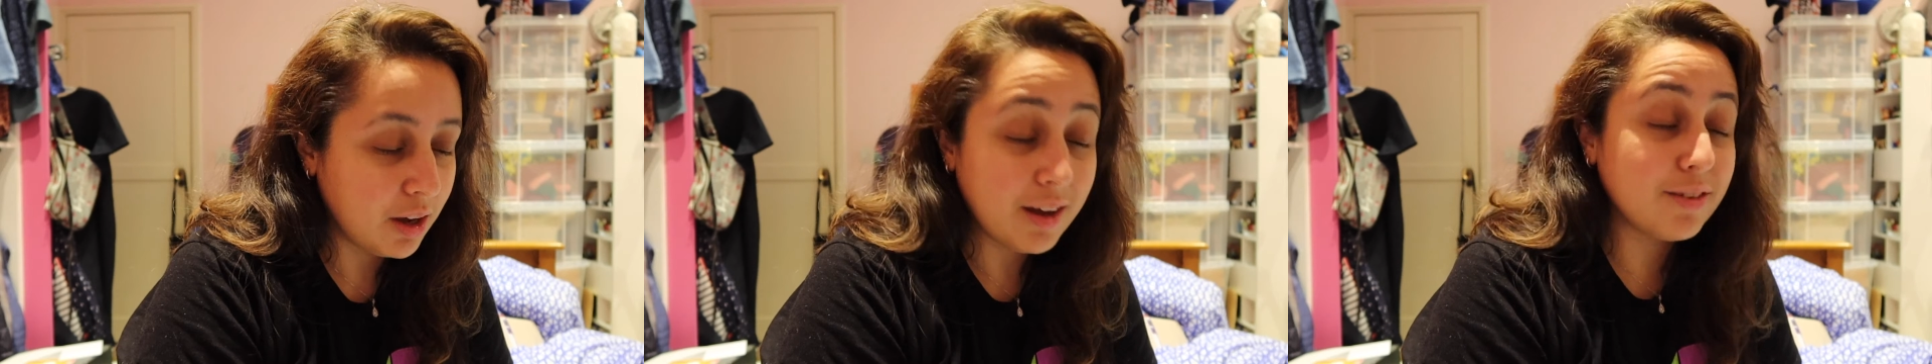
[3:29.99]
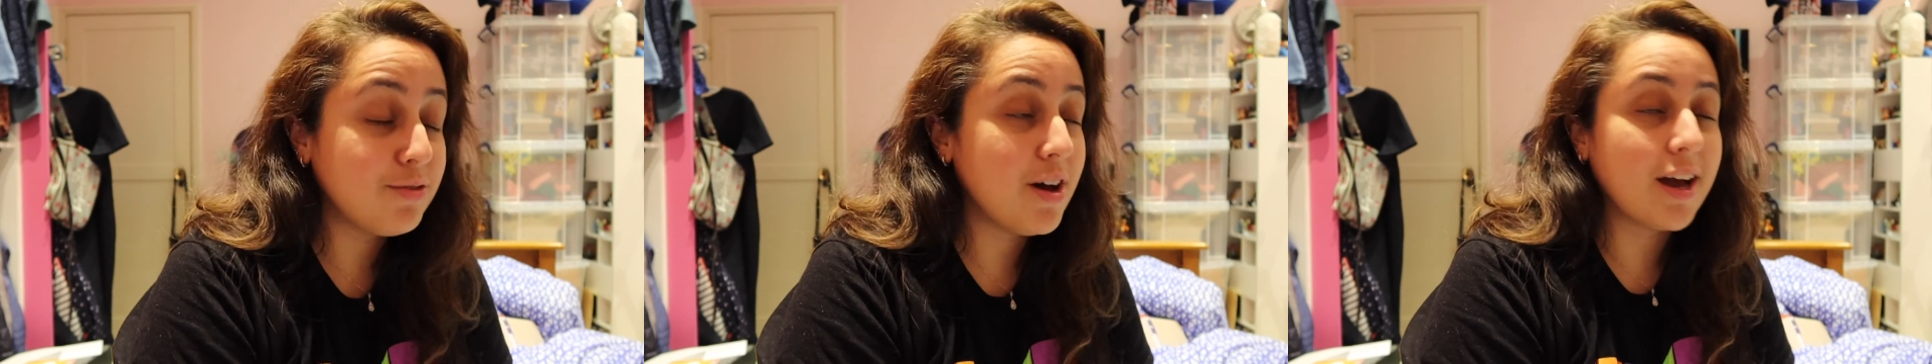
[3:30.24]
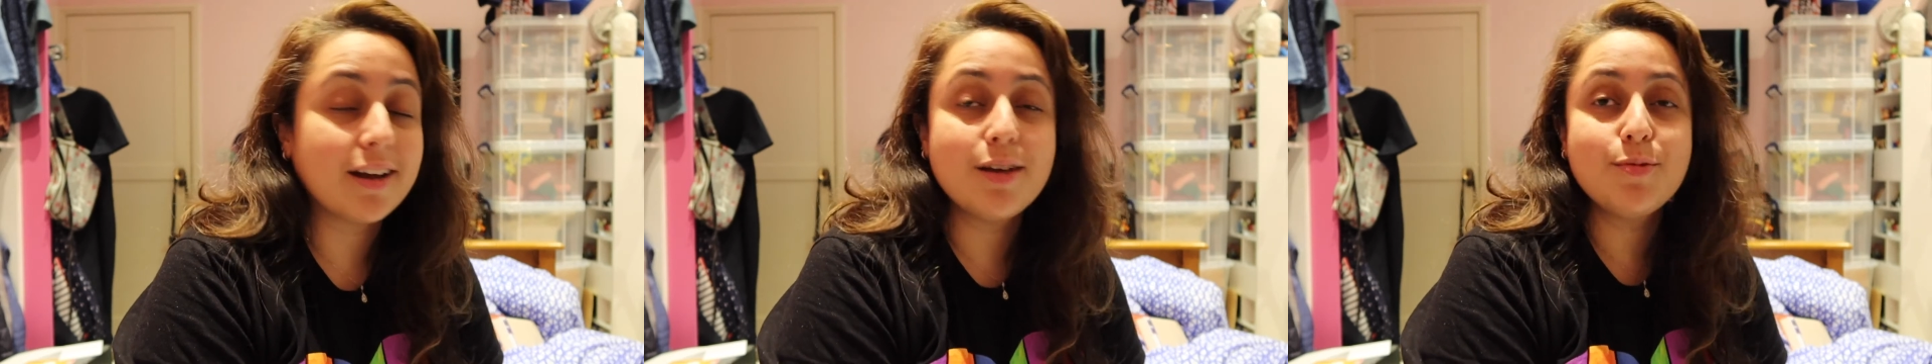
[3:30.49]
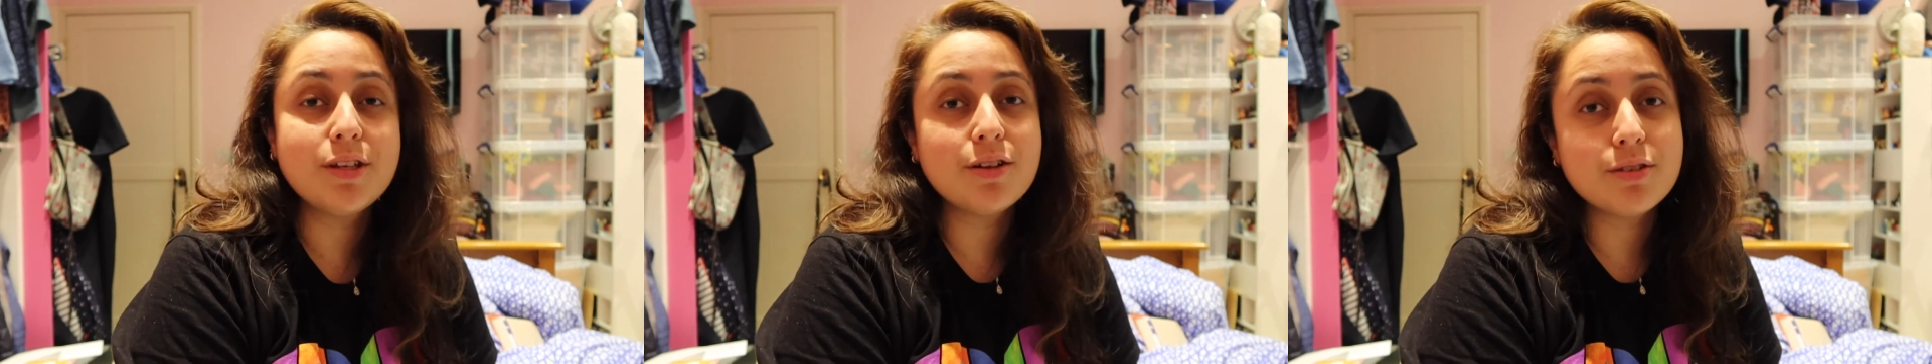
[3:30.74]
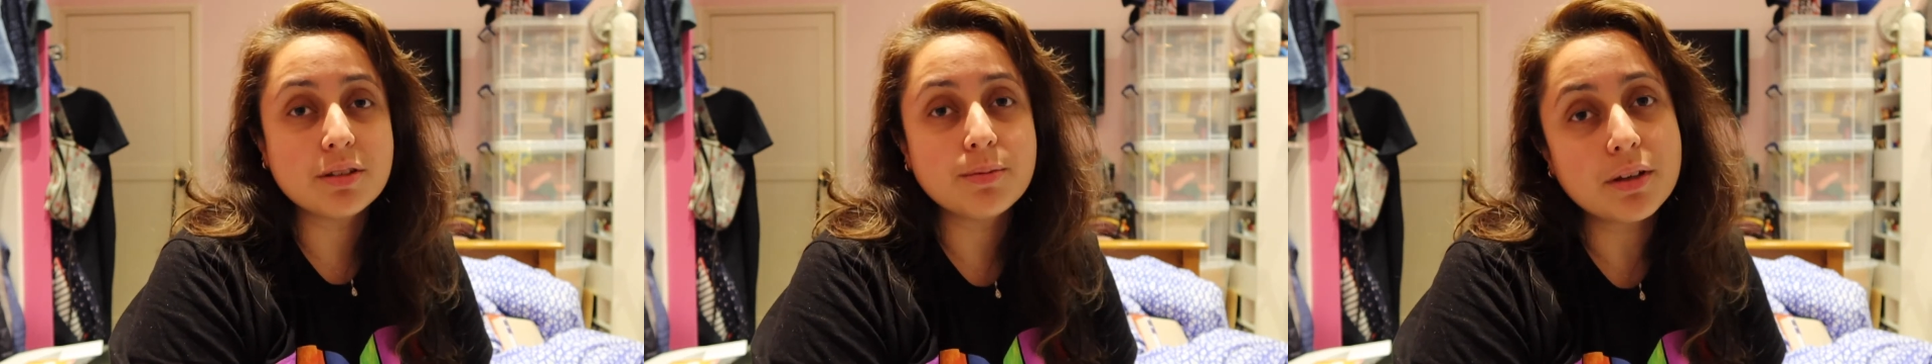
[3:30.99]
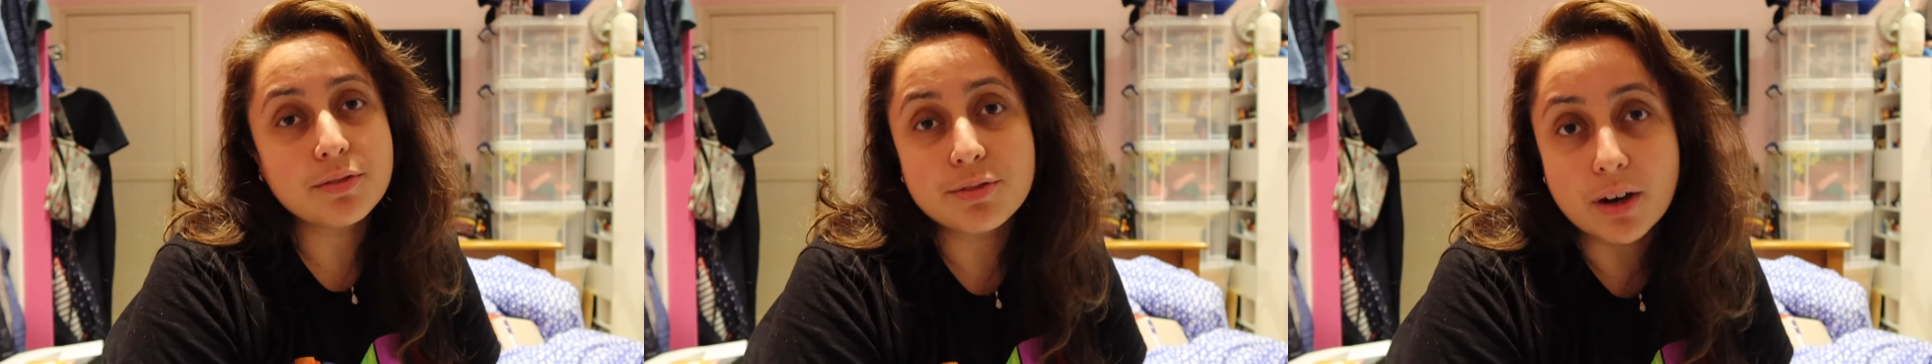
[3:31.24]
In fact, let me tell you
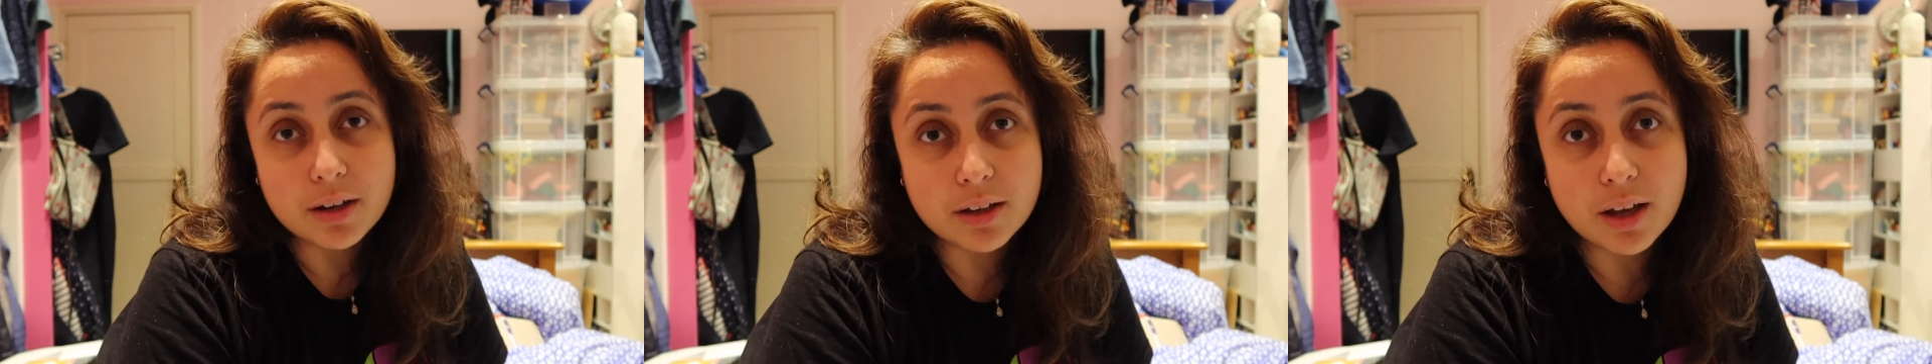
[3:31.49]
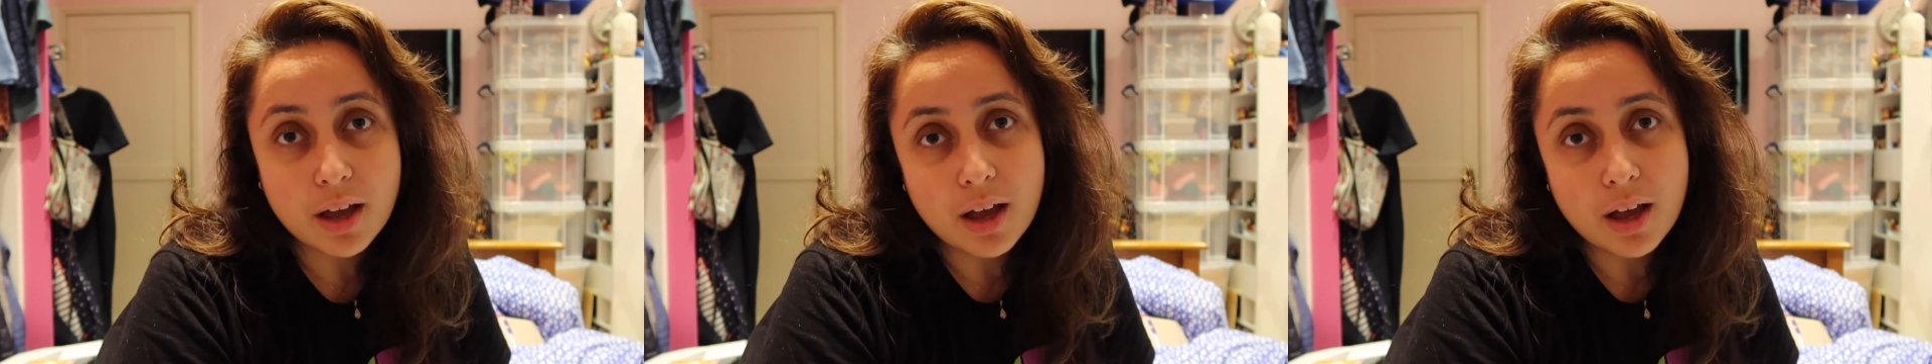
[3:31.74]
something funny.